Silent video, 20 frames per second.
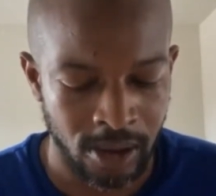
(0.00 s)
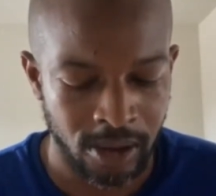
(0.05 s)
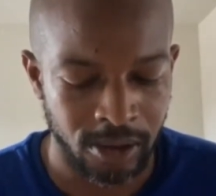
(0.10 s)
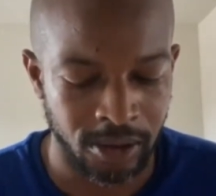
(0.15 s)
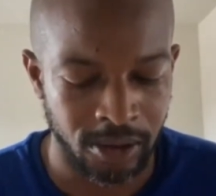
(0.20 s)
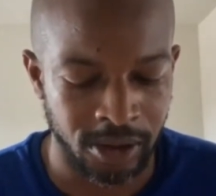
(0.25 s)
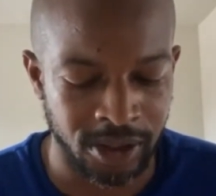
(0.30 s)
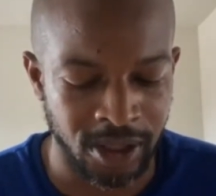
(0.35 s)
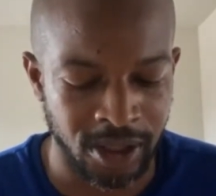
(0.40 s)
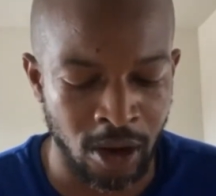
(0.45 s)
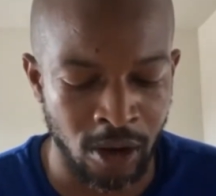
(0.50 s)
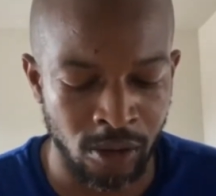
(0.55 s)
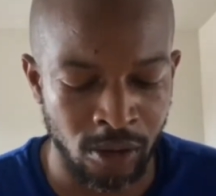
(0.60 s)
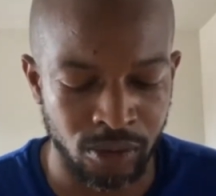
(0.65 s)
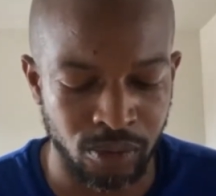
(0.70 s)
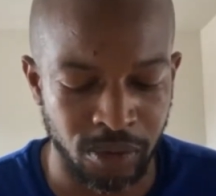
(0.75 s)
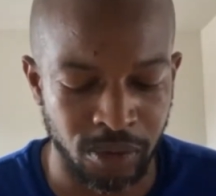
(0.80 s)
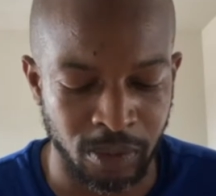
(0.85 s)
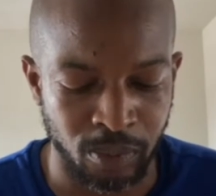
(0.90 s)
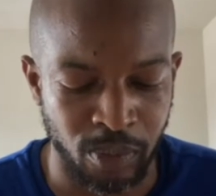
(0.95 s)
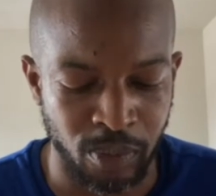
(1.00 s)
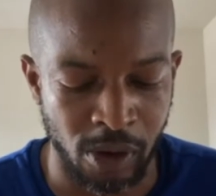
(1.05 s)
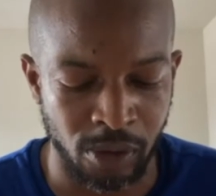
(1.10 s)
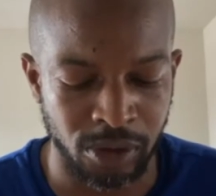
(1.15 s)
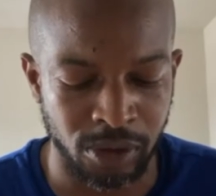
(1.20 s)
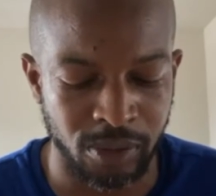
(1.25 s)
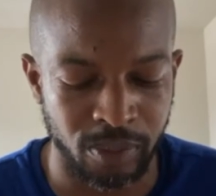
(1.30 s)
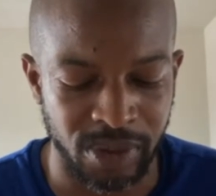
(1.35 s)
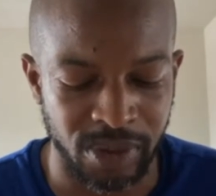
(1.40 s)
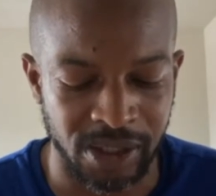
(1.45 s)
The songs were
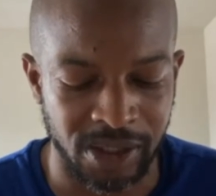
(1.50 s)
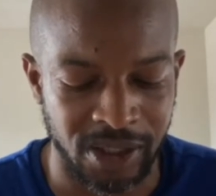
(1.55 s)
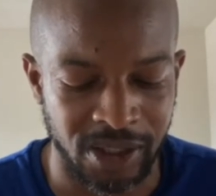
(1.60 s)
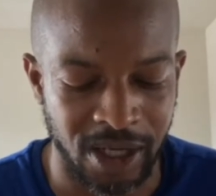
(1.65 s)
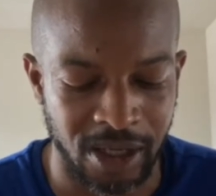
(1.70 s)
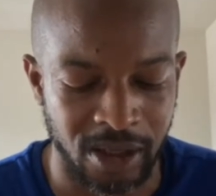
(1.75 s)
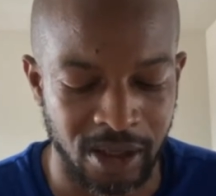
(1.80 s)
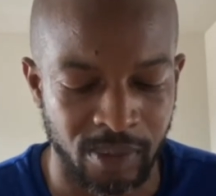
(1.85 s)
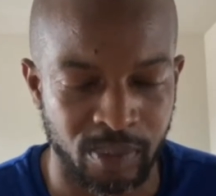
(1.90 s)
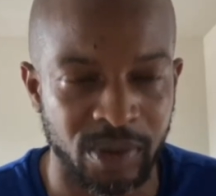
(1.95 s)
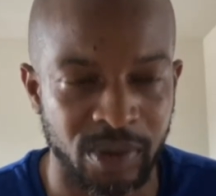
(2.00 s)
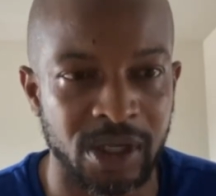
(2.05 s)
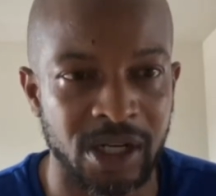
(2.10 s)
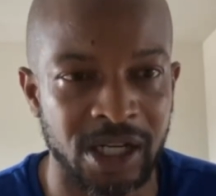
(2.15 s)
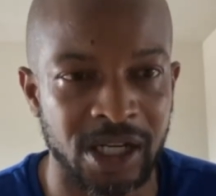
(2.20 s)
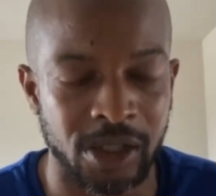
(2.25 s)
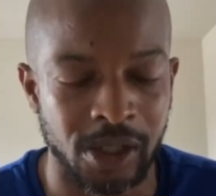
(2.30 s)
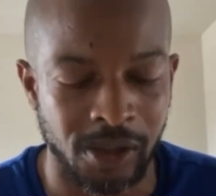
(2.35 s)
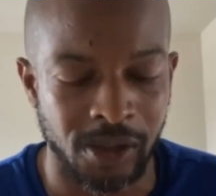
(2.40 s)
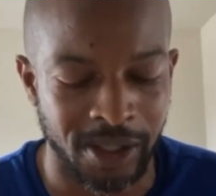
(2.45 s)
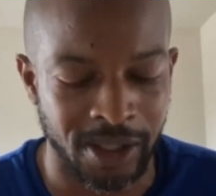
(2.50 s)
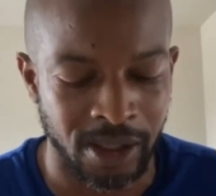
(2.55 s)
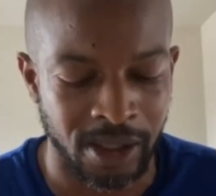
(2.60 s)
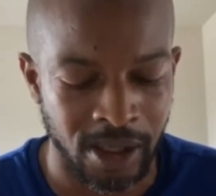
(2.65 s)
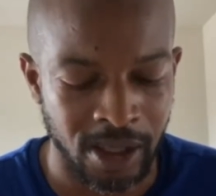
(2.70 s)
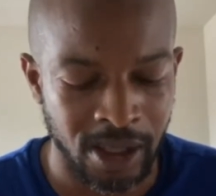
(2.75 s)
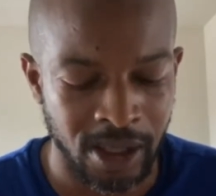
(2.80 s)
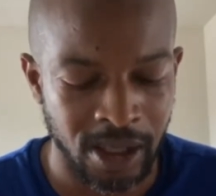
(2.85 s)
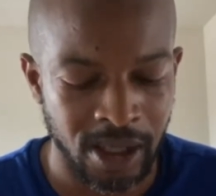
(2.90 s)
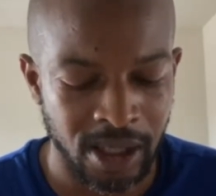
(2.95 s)
supposed to be set up initially.
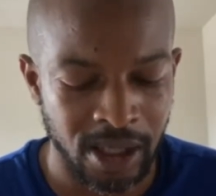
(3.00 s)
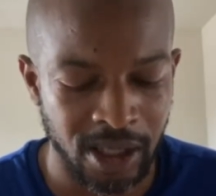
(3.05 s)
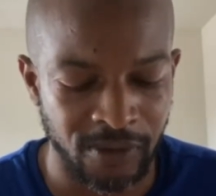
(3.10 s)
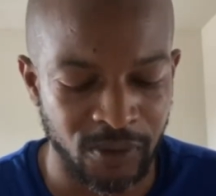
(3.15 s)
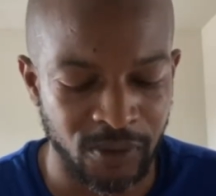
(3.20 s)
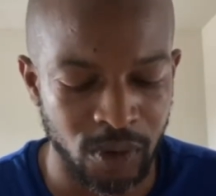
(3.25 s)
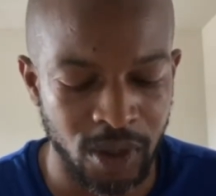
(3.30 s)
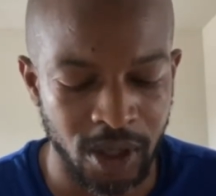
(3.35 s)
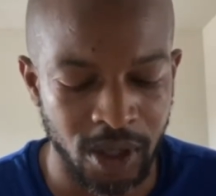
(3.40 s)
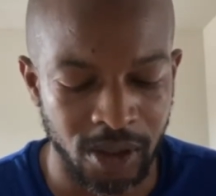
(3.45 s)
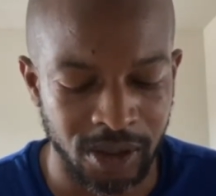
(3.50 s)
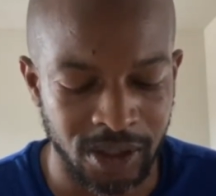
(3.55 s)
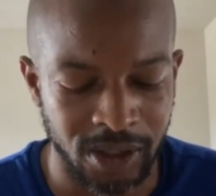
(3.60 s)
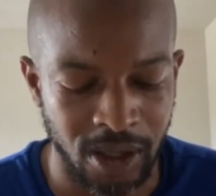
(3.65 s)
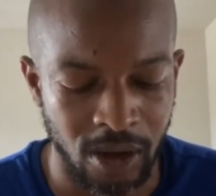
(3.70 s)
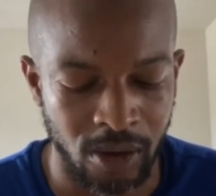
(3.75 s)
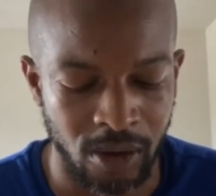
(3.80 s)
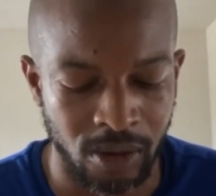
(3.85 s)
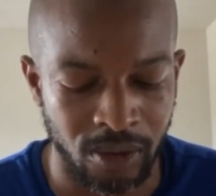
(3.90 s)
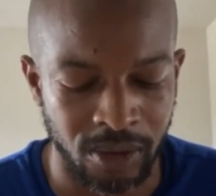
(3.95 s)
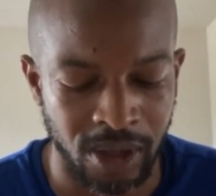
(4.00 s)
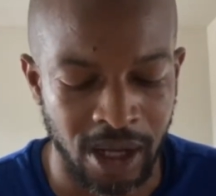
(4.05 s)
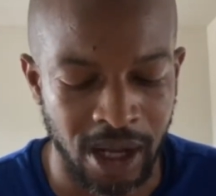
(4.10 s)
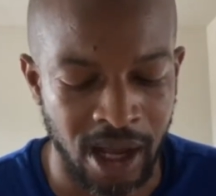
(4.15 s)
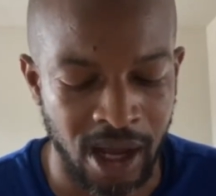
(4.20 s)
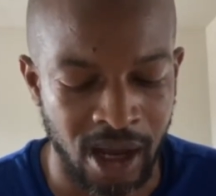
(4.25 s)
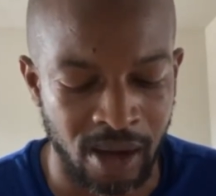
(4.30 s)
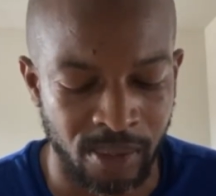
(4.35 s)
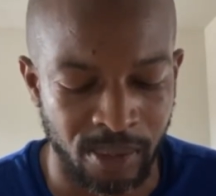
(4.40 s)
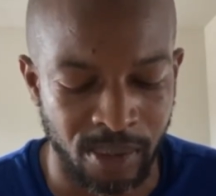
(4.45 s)
If you hear the song on the
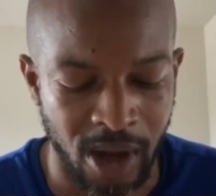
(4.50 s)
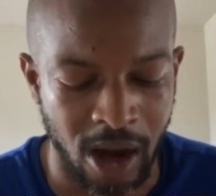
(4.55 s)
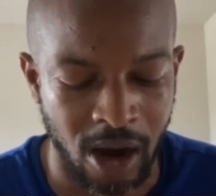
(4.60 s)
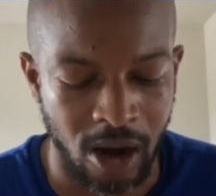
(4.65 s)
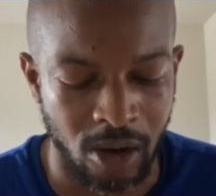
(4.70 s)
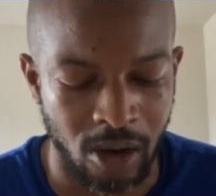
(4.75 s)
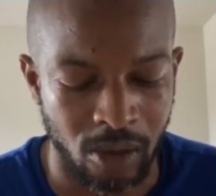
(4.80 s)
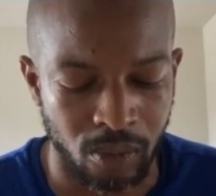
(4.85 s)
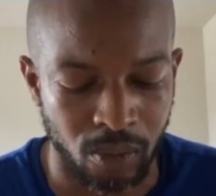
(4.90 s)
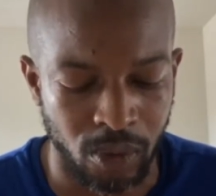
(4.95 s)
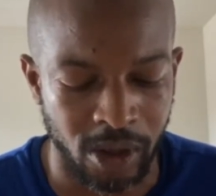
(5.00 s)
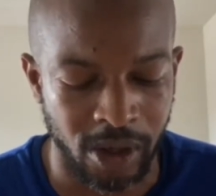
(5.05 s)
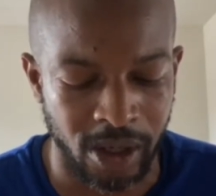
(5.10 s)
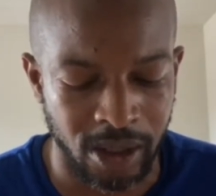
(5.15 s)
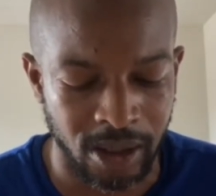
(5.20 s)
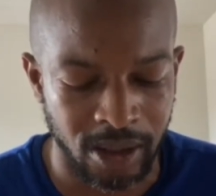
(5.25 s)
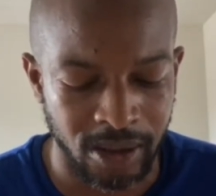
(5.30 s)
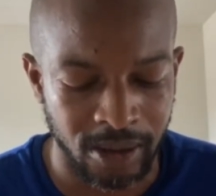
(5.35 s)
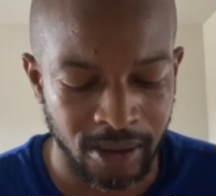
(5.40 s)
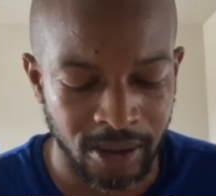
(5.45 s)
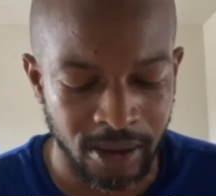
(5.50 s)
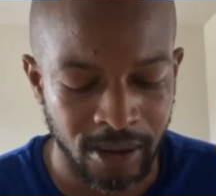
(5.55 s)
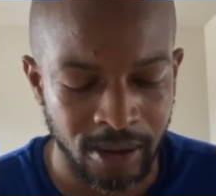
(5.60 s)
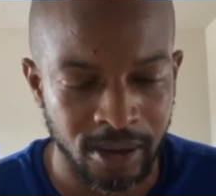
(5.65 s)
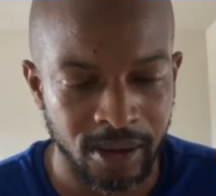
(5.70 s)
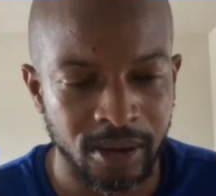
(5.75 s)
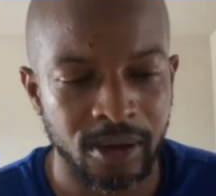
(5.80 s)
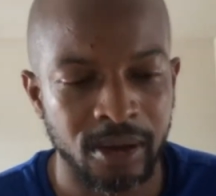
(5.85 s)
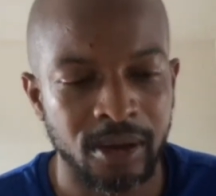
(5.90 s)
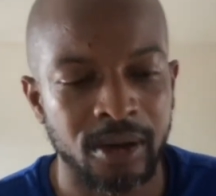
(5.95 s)
album called Rut,
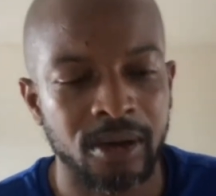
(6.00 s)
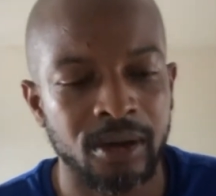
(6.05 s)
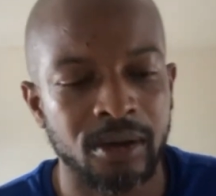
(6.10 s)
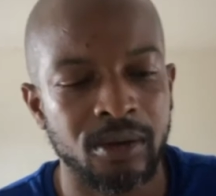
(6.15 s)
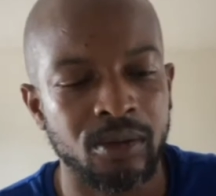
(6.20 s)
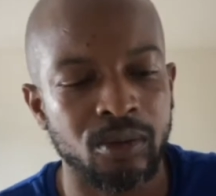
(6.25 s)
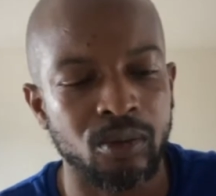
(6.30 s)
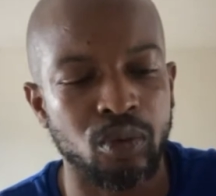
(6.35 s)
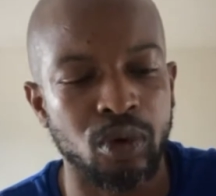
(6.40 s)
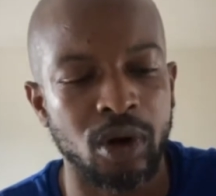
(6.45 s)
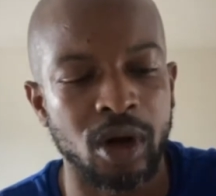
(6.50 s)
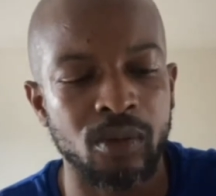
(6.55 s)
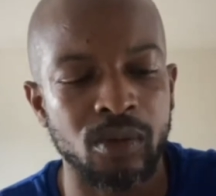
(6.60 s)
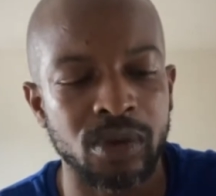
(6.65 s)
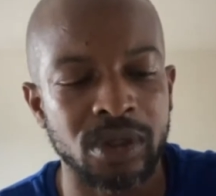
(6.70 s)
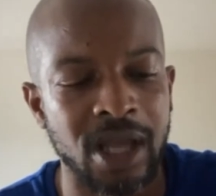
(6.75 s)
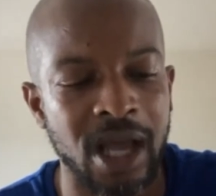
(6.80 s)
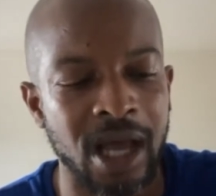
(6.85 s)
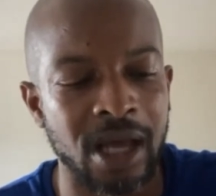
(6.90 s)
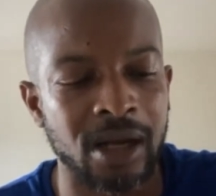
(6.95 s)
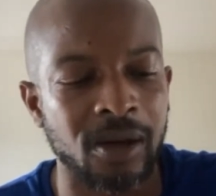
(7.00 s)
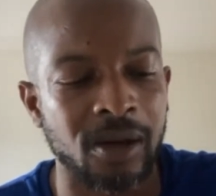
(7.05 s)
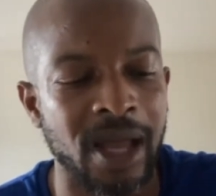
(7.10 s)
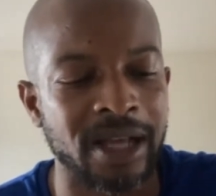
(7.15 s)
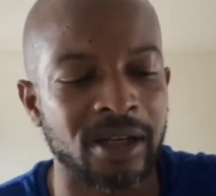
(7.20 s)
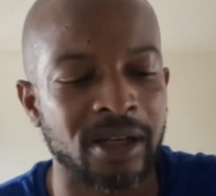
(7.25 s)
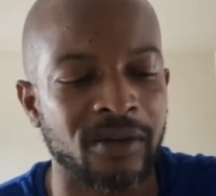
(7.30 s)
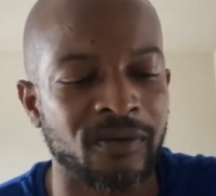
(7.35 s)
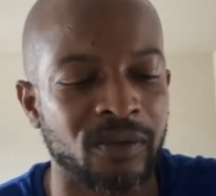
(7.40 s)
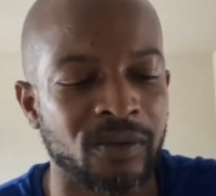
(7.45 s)
Rut was kind of like
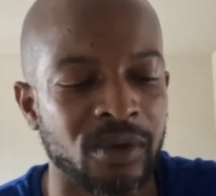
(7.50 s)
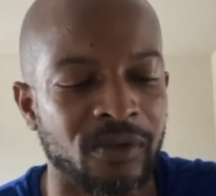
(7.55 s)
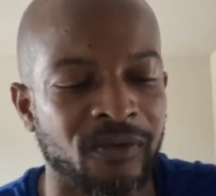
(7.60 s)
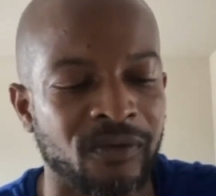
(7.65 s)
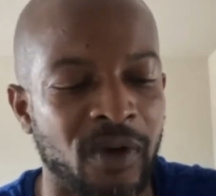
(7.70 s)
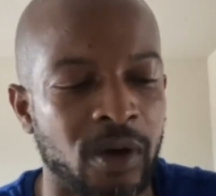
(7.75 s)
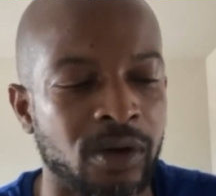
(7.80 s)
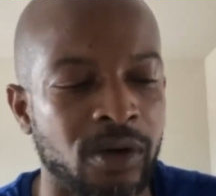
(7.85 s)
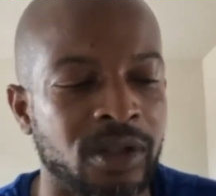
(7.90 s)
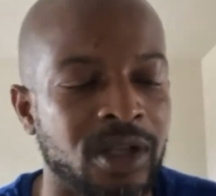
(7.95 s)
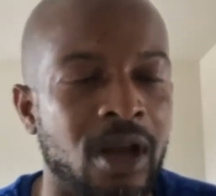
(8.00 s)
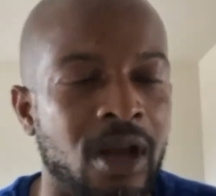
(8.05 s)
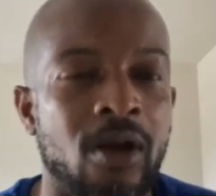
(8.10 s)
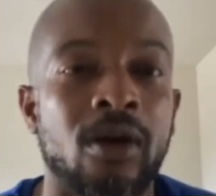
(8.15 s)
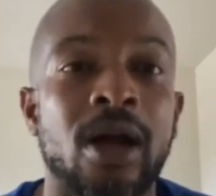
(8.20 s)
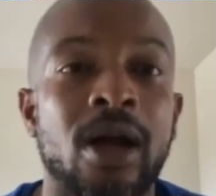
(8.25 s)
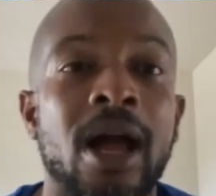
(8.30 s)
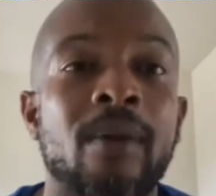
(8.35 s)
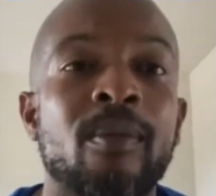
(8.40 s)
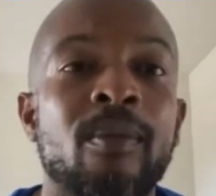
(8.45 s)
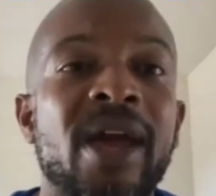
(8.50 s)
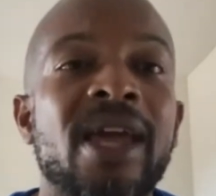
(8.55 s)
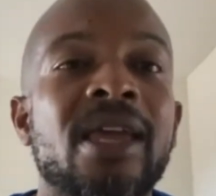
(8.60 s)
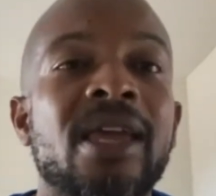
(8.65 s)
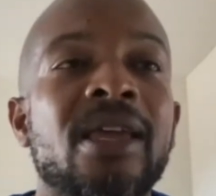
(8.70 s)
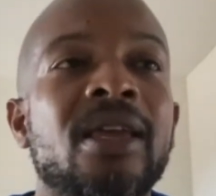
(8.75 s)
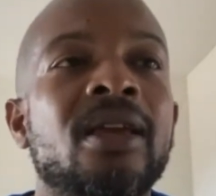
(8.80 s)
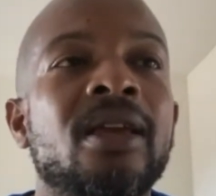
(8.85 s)
the first song I made.